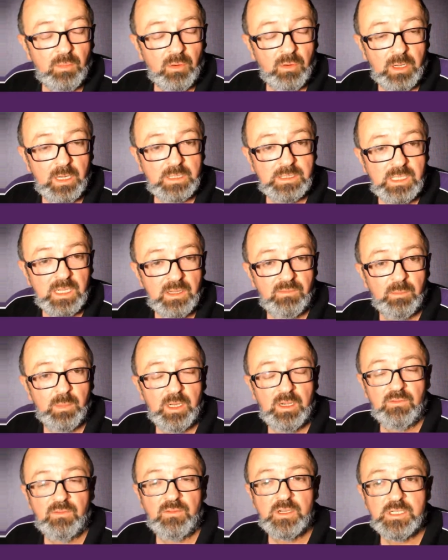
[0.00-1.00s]
products that haven't
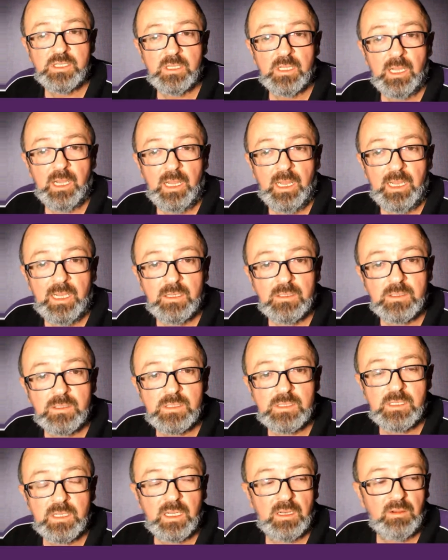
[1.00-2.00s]
been officially
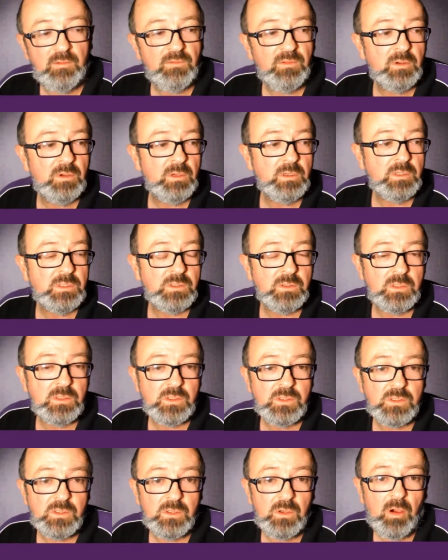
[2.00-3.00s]
announced and for sort
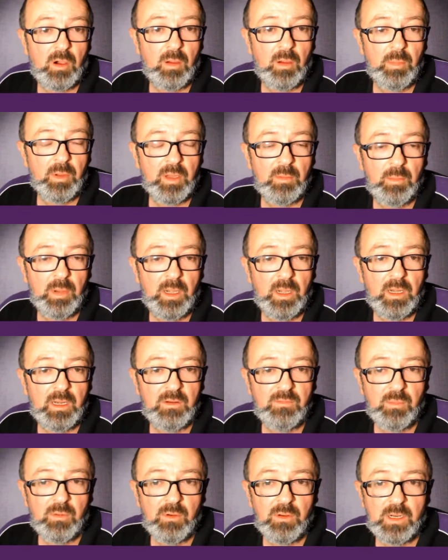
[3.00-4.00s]
of hyper
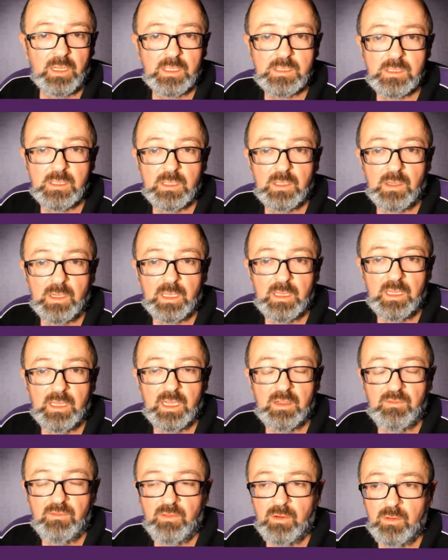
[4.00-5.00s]
competitive products like
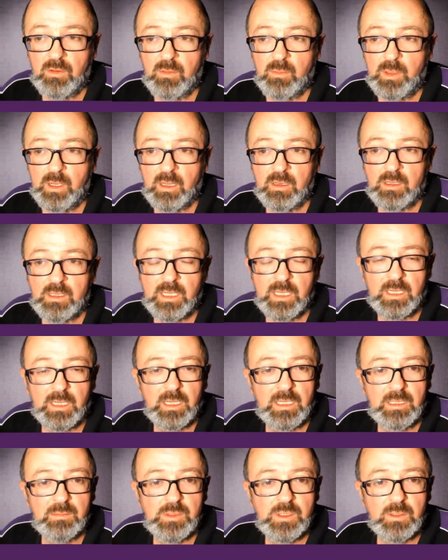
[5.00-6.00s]
that folder, we don't take
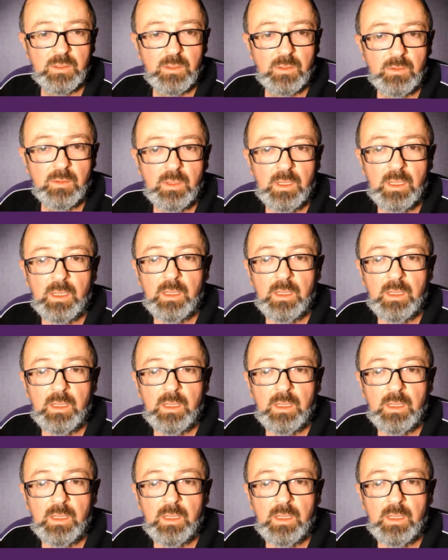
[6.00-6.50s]
names at all.